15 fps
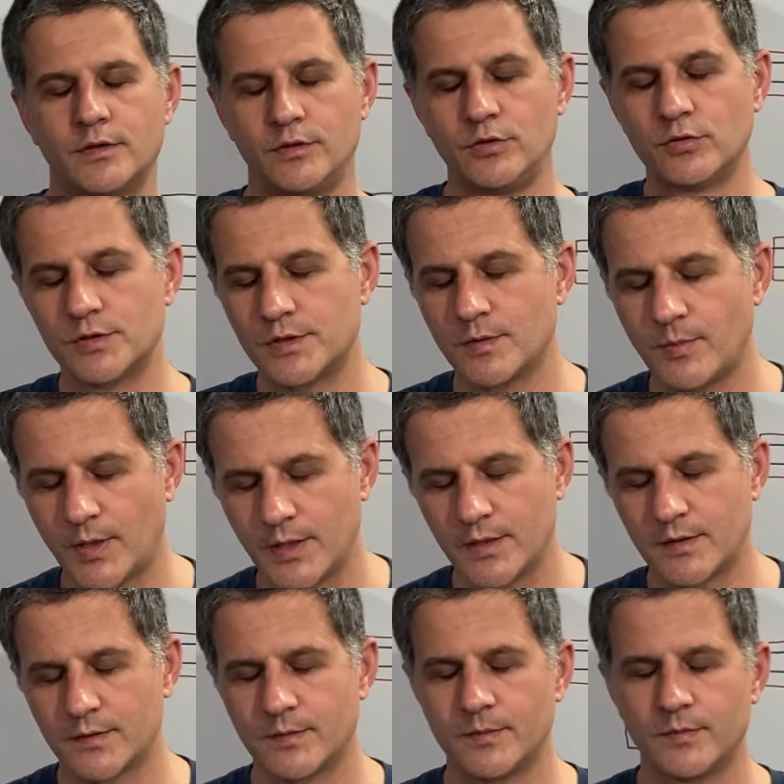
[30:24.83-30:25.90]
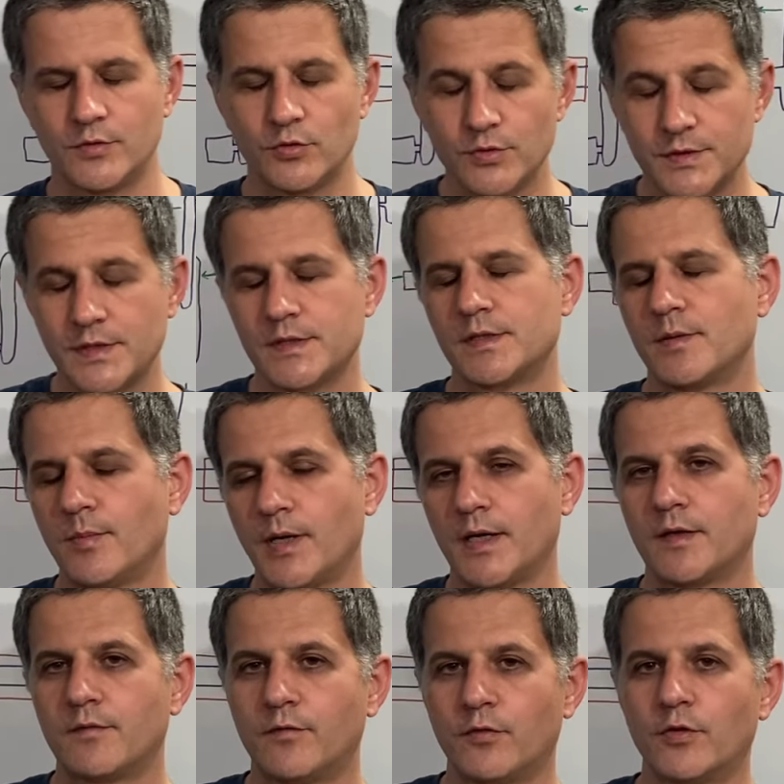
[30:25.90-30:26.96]
uses the
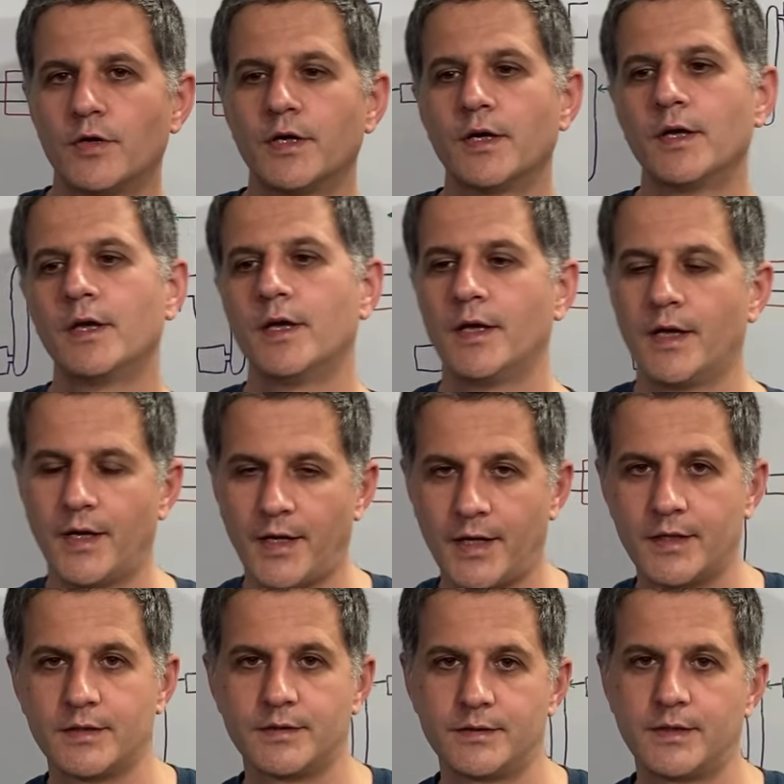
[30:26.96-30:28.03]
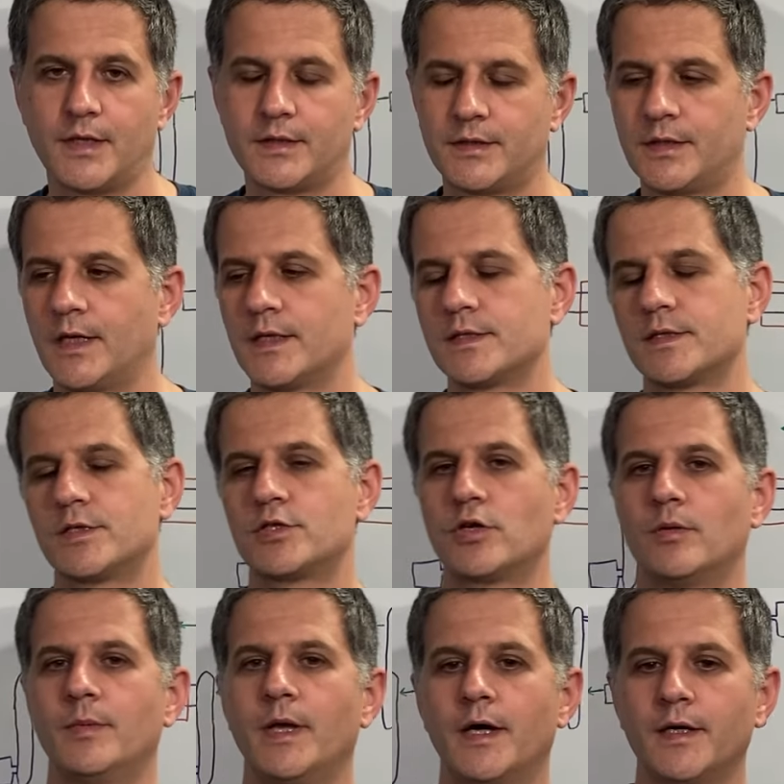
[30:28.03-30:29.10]
bike for, and that gets the
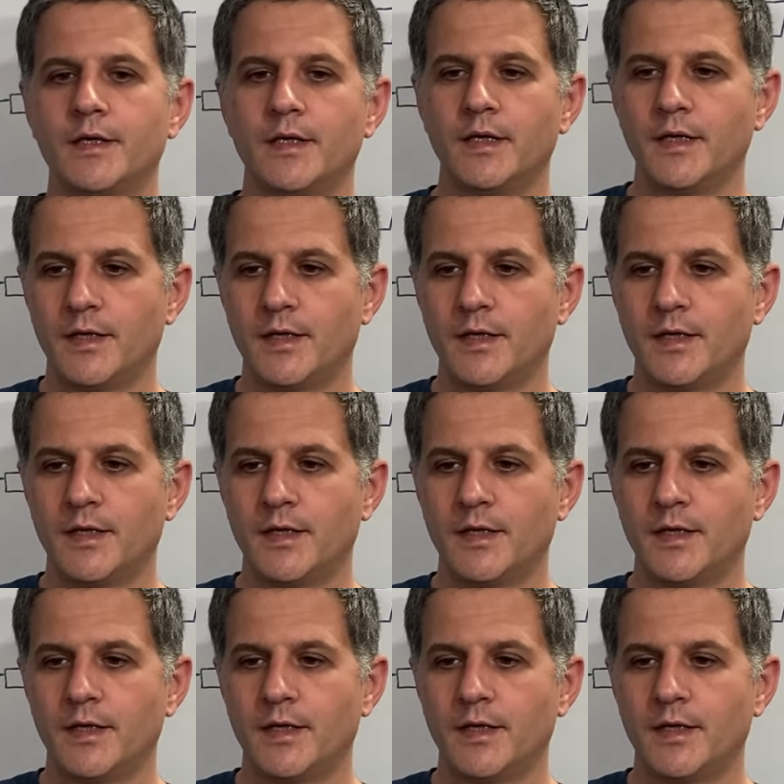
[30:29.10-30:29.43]
job done.